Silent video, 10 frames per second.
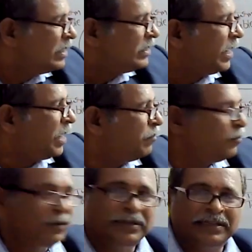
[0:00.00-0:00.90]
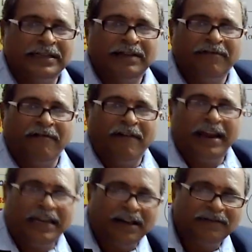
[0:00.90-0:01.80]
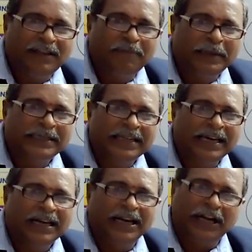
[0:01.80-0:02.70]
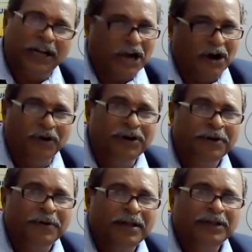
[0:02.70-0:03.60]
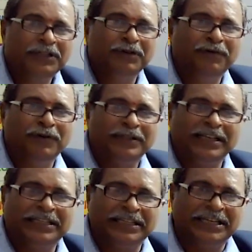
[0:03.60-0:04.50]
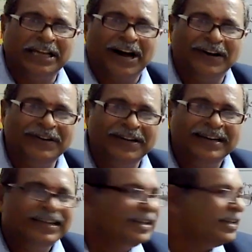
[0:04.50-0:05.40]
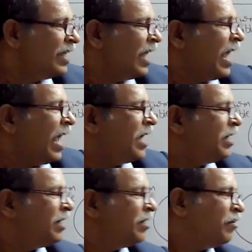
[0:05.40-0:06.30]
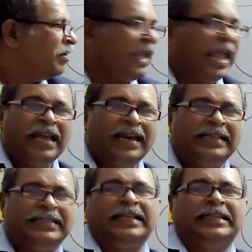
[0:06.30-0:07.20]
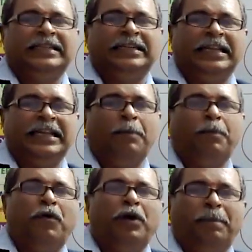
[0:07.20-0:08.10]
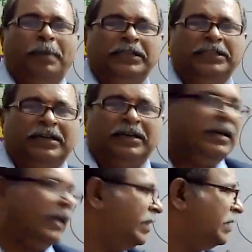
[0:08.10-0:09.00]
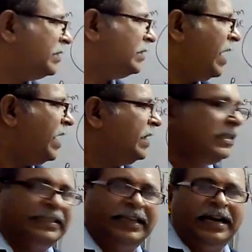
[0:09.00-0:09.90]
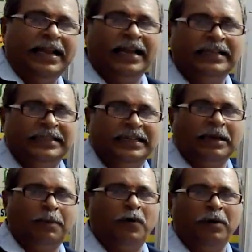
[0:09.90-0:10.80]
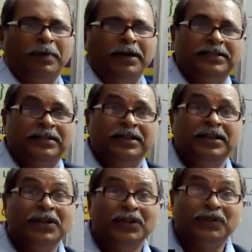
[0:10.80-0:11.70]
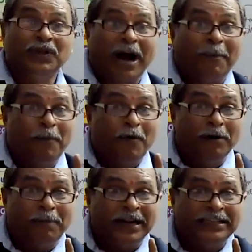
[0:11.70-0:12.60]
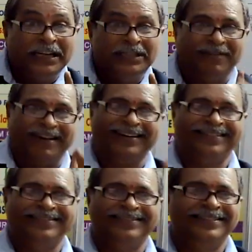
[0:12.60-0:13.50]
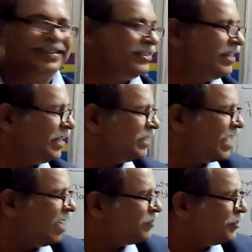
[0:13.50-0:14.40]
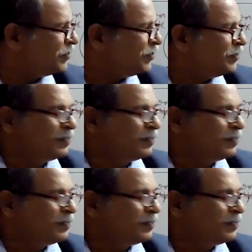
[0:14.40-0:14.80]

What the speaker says: Second force, weight of the piston, down. Two forces, down. And air is exerting upward pressure, like this. Air inside exerts up. So upward pressure is, that is F2.